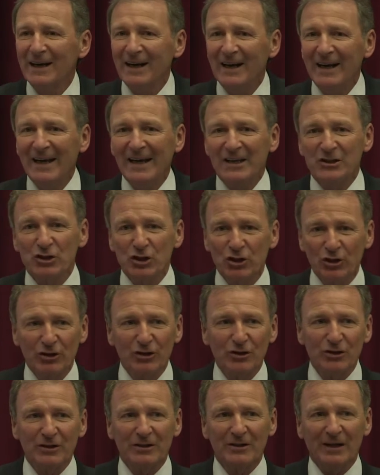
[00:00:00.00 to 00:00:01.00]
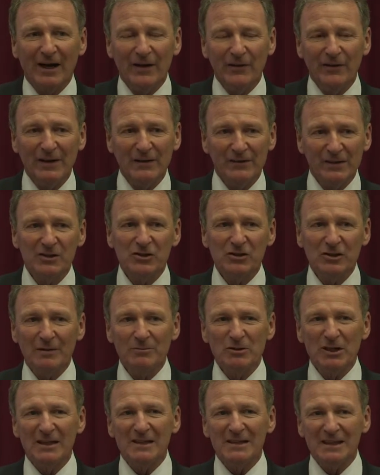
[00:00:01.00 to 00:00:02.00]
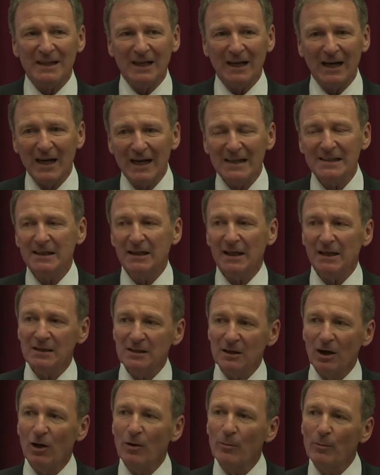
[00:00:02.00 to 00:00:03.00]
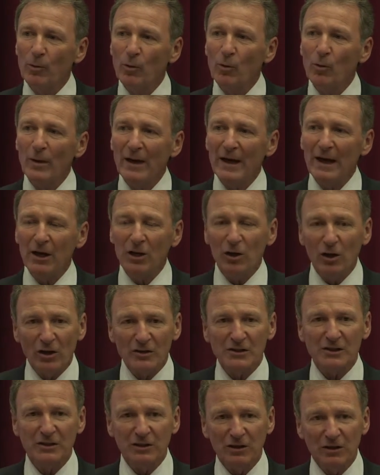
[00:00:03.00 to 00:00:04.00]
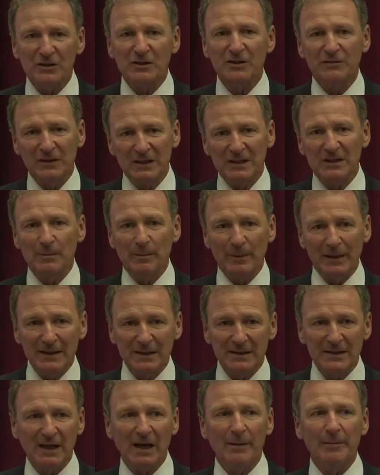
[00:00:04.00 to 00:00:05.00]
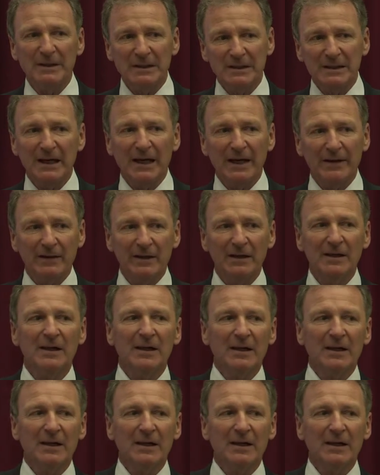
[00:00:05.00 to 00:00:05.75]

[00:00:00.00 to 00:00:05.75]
It's good. I think this subject is a classic example where lots and lots of disciplines coming together